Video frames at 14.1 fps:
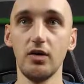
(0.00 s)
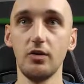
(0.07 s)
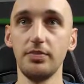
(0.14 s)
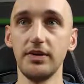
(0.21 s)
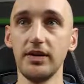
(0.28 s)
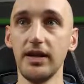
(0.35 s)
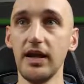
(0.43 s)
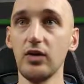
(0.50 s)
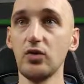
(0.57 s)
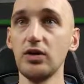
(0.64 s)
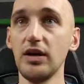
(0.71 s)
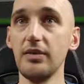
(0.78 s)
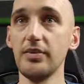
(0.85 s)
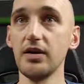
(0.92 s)
opened
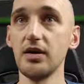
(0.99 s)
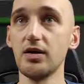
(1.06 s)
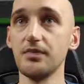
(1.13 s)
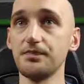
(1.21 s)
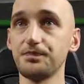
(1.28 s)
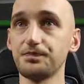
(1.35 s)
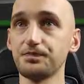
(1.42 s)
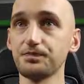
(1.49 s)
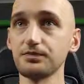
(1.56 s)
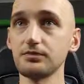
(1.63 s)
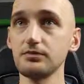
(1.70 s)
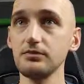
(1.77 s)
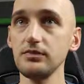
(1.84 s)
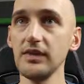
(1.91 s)
equilab here,
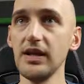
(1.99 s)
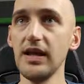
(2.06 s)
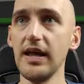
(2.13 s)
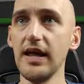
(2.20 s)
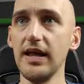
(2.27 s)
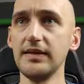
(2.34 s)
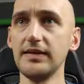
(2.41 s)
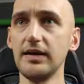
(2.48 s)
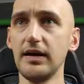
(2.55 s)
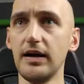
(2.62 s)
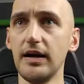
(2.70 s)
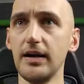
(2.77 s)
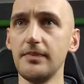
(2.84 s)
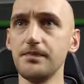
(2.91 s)
and
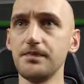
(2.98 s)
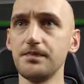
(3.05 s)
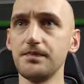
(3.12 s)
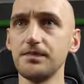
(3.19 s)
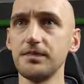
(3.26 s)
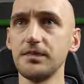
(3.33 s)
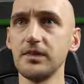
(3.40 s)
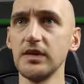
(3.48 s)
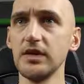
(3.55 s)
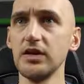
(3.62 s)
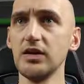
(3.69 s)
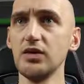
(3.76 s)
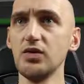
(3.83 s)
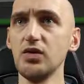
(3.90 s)
you
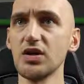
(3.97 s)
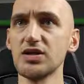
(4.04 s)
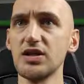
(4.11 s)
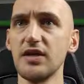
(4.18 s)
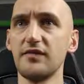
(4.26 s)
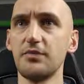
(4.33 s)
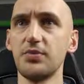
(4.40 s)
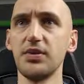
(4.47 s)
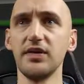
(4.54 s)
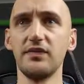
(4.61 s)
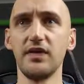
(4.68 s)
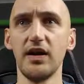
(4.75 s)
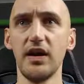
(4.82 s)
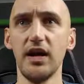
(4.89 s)
actually have pretty
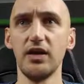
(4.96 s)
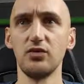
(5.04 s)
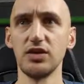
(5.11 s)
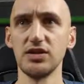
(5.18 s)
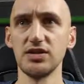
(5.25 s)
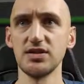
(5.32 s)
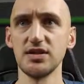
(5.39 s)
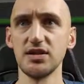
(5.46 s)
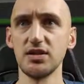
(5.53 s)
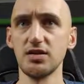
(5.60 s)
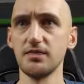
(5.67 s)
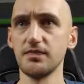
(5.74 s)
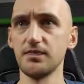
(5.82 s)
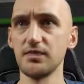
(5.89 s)
fine hand ranges
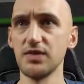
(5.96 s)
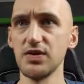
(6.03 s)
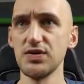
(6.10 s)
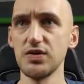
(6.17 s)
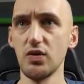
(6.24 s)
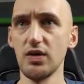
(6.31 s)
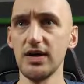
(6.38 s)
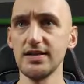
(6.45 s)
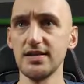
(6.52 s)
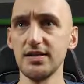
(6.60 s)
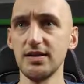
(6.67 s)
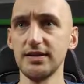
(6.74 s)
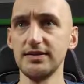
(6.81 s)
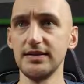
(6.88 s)
here. So I
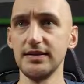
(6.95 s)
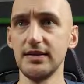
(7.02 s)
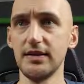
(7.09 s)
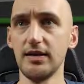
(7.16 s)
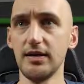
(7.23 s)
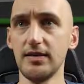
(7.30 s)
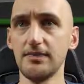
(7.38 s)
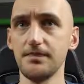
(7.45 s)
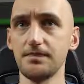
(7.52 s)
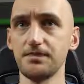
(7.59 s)
selected the